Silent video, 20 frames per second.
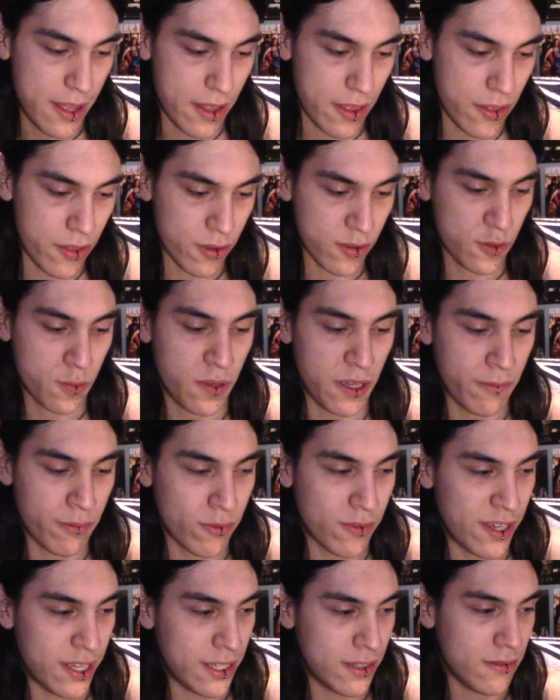those
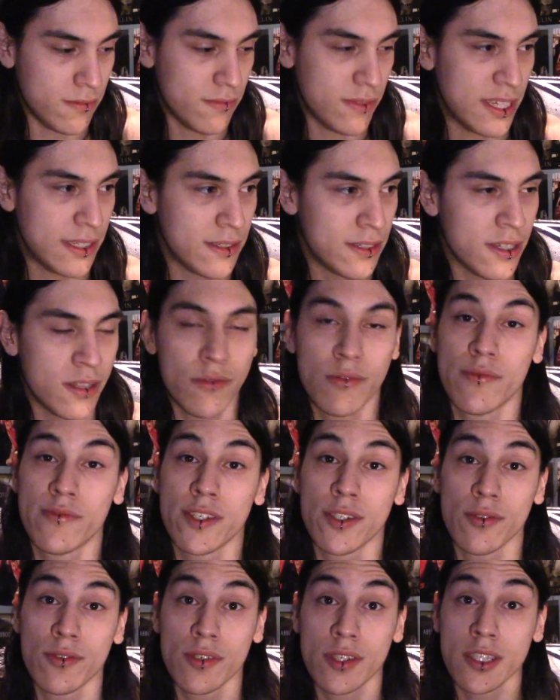people had done
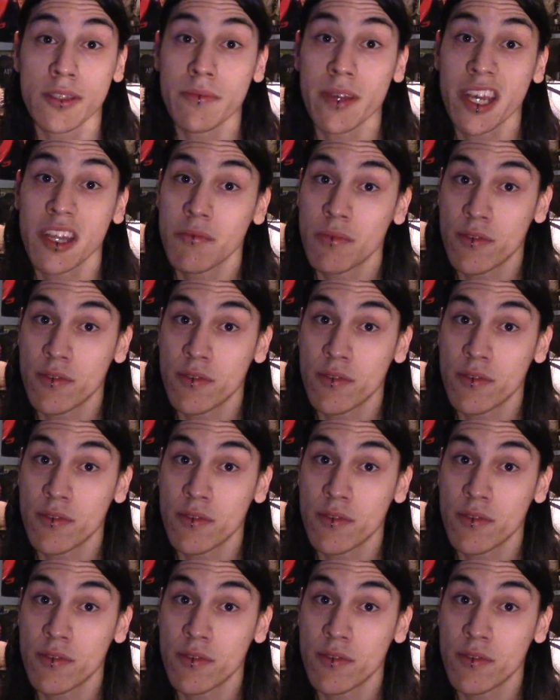reviews on the band